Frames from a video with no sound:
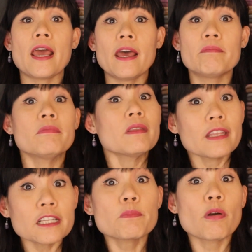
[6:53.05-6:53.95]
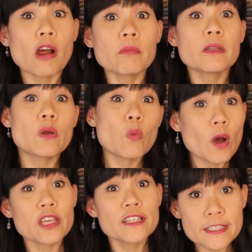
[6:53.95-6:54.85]
And that's probably
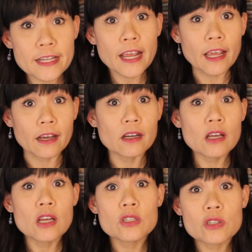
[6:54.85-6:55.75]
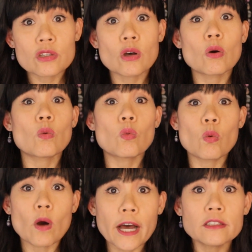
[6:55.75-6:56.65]
what you're seeing. So,
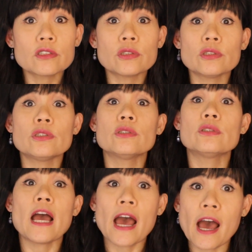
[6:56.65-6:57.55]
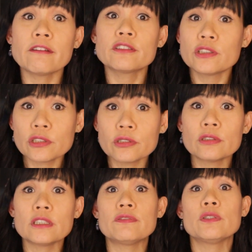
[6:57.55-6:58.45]
what do you have to
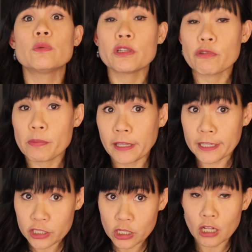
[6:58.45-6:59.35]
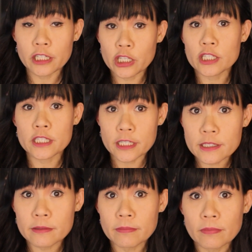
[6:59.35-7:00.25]
do if you want to replace salt in your
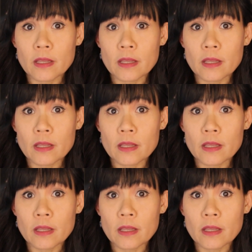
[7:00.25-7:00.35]
system?